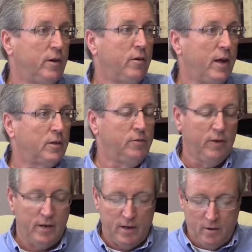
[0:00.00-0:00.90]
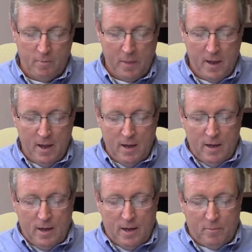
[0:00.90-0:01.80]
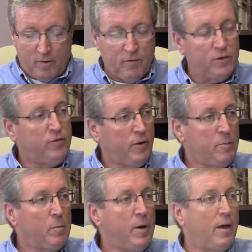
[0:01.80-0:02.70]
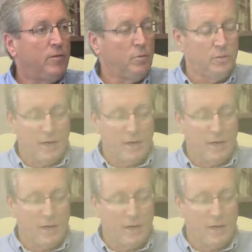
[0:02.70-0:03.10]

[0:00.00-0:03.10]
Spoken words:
in our next video. Our first female pastor was